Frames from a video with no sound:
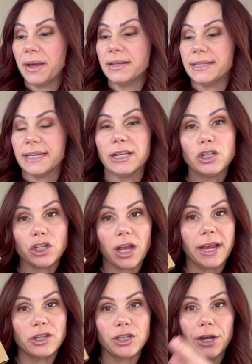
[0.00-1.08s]
dish.
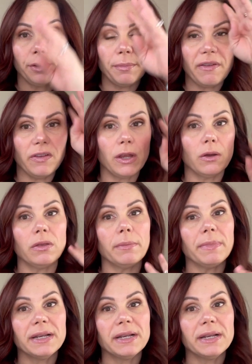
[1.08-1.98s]
I shared in my video that my